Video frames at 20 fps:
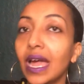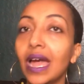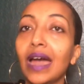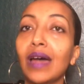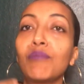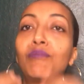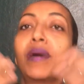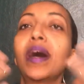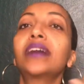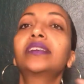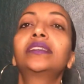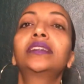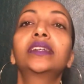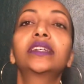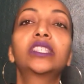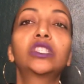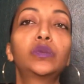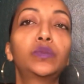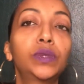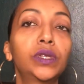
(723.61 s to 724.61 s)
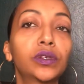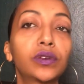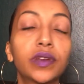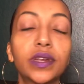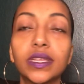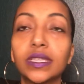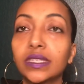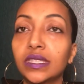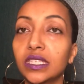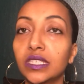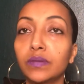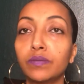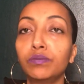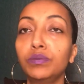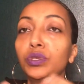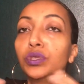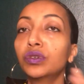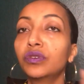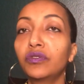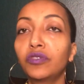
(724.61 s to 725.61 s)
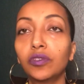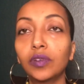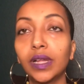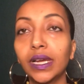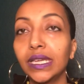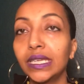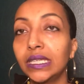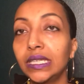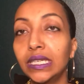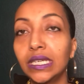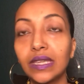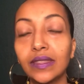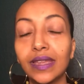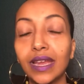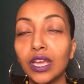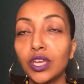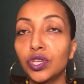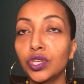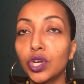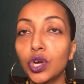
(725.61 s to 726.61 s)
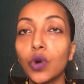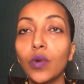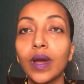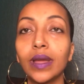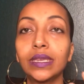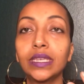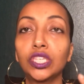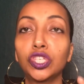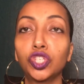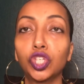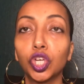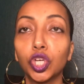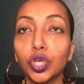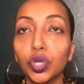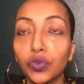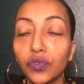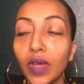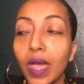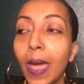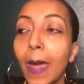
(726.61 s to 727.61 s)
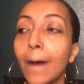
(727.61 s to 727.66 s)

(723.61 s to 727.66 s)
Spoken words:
about to experience this beautiful idea that I know I deserve,